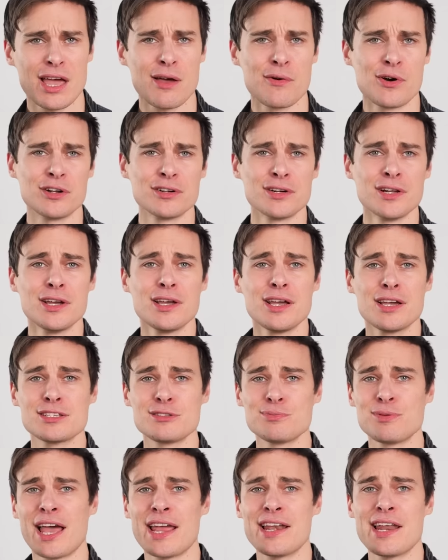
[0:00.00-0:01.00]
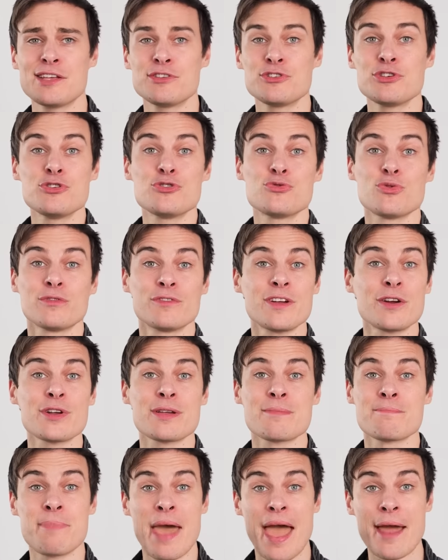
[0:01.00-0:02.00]
Go on, explain as usual, very
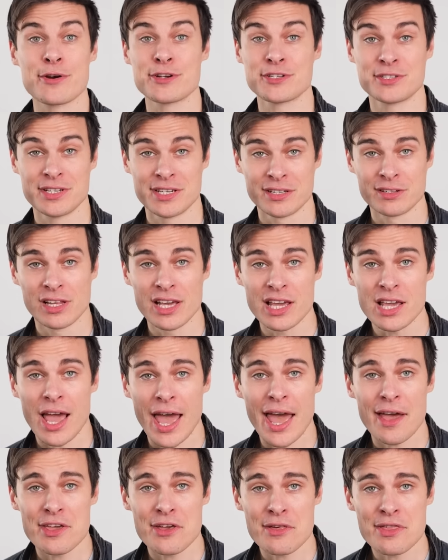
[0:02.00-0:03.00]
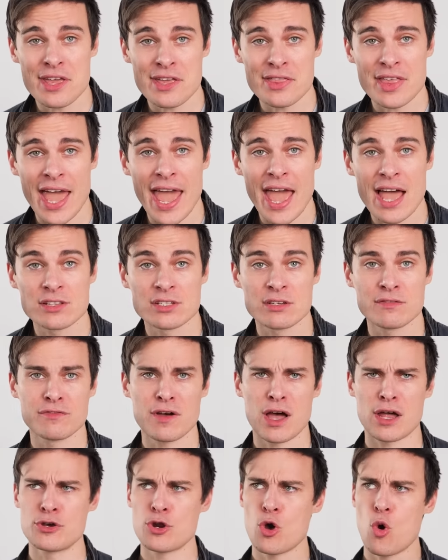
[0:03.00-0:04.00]
embarrassingly, how you think the housing
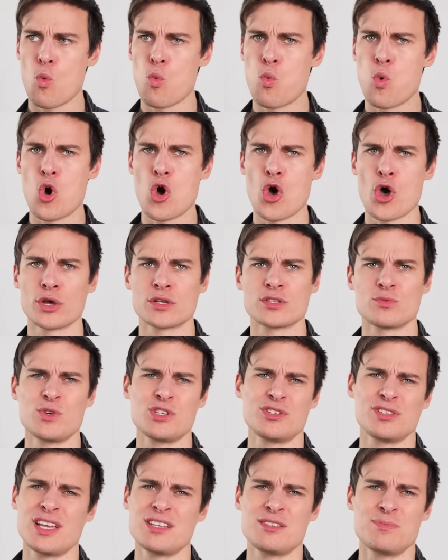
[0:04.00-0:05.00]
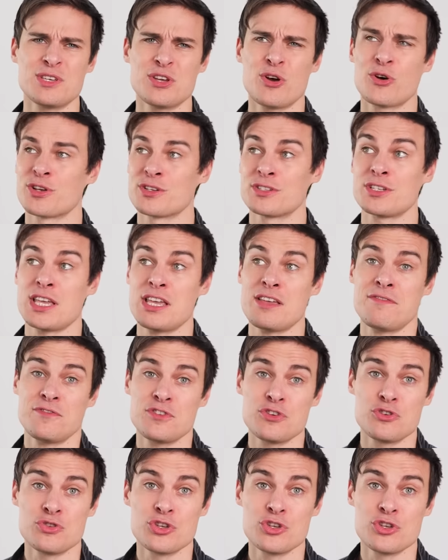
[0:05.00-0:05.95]
fund works, which, let's be honest, if you